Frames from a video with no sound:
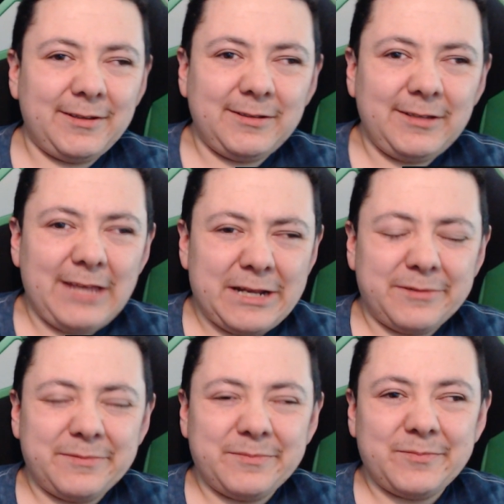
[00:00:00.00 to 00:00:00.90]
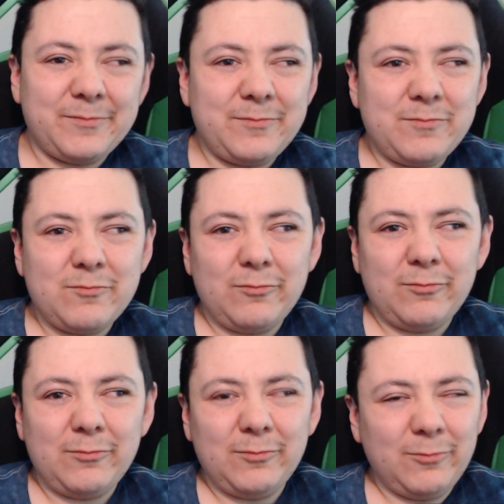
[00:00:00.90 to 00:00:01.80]
you know,
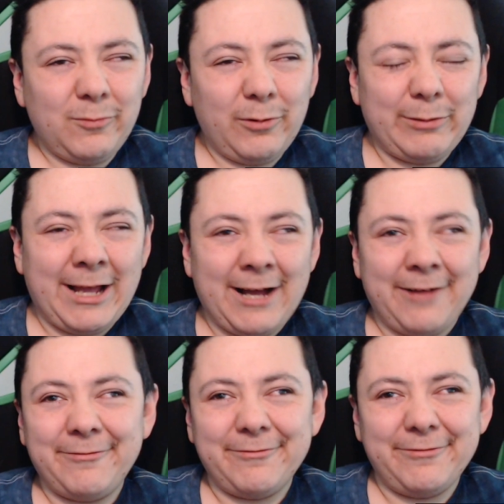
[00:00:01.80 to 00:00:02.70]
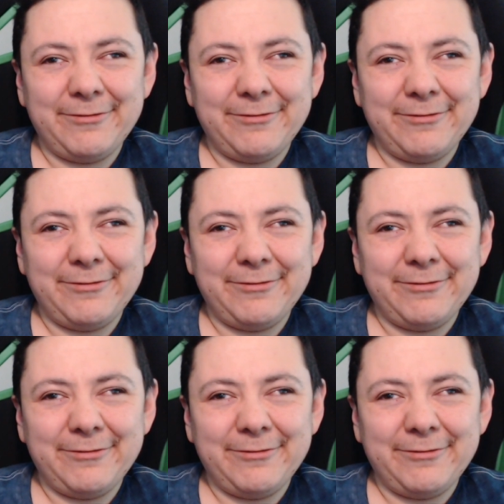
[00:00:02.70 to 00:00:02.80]
where we have